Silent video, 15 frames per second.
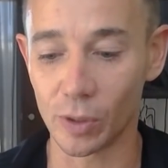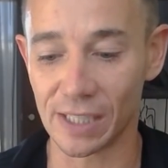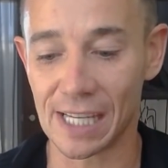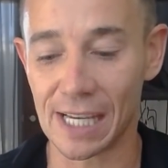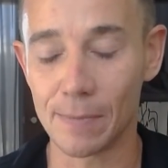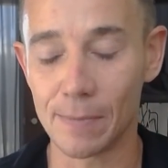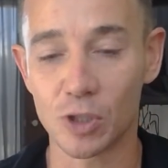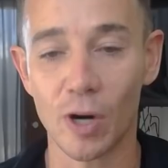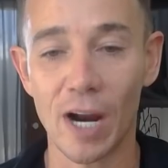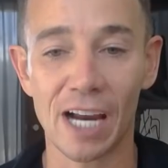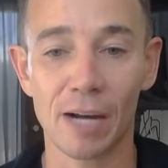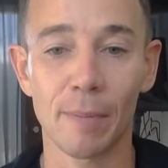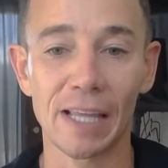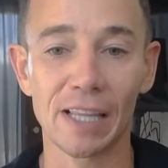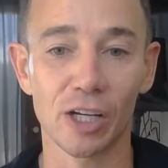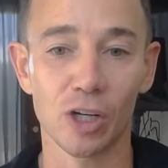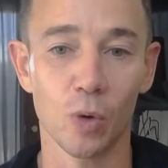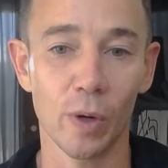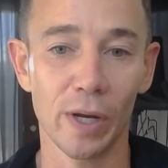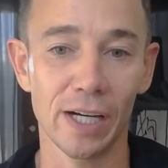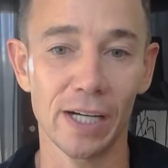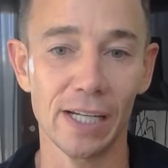it keeps track of my
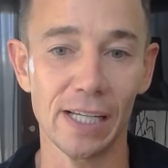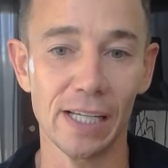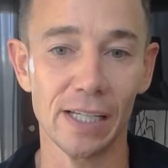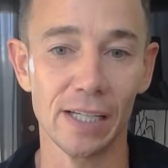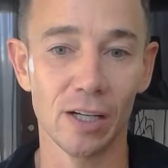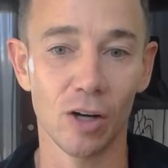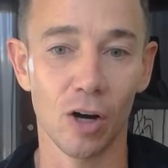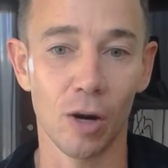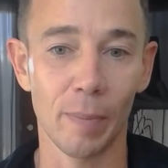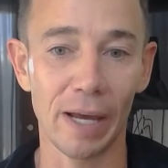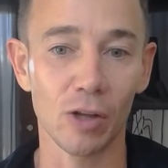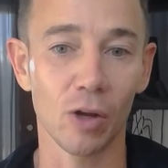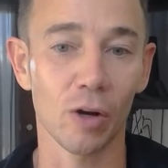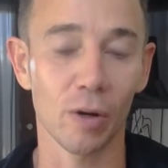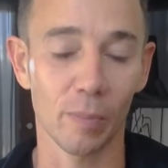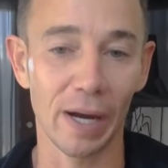liquidity on my long,